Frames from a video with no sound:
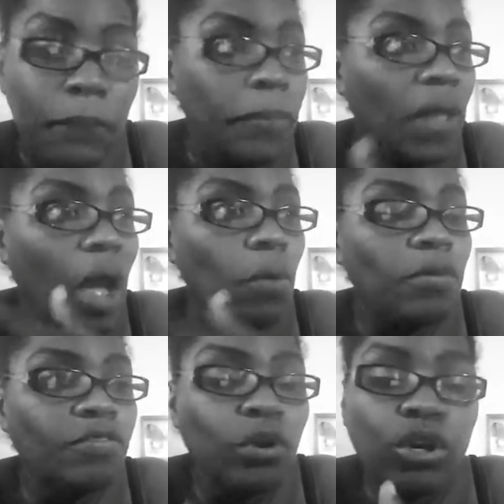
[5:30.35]
I would
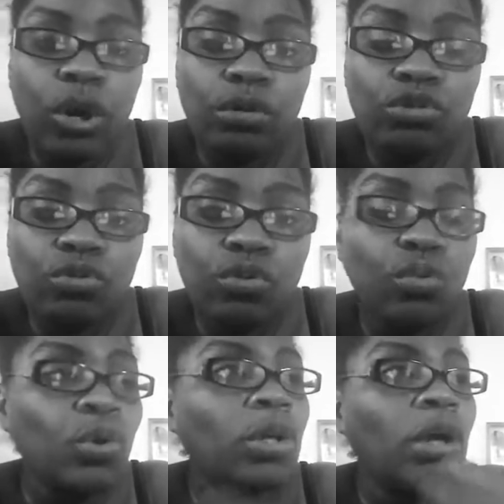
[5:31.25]
prefer to go
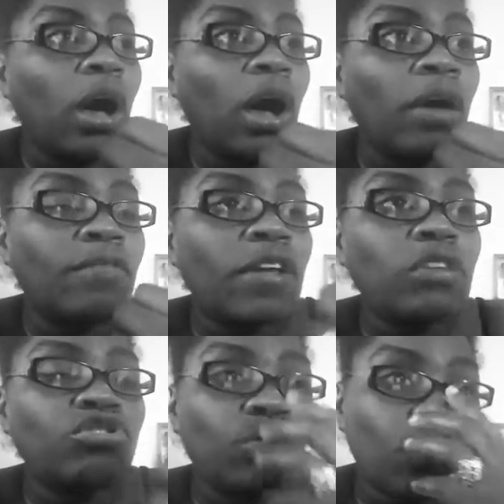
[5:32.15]
to
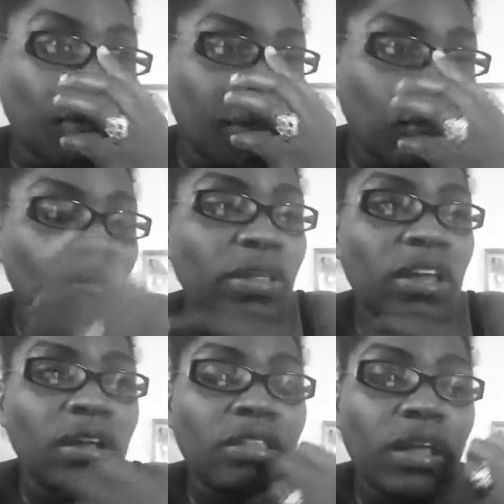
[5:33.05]
fellowship with people
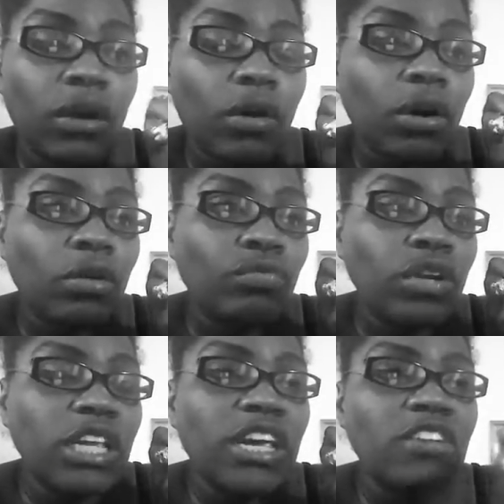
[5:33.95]
that are
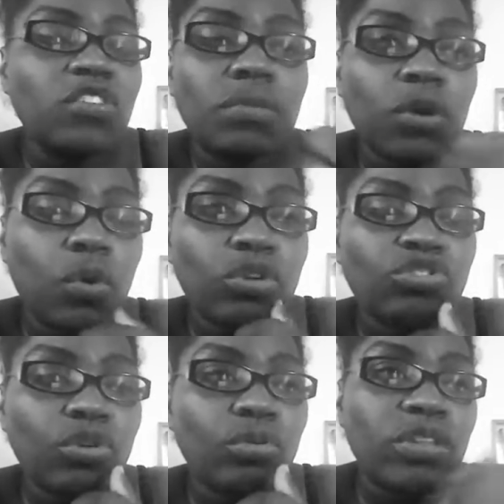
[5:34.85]
really intimate core
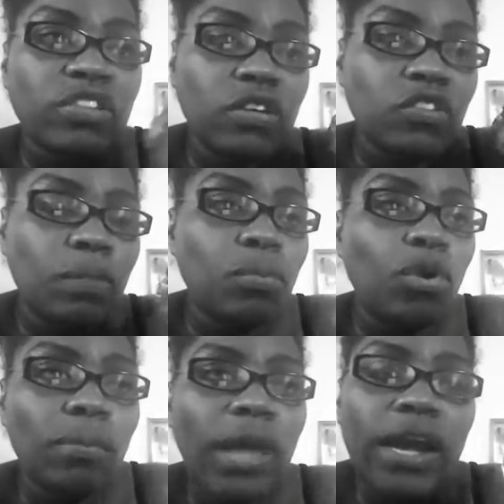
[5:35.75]
circle that's going to support me.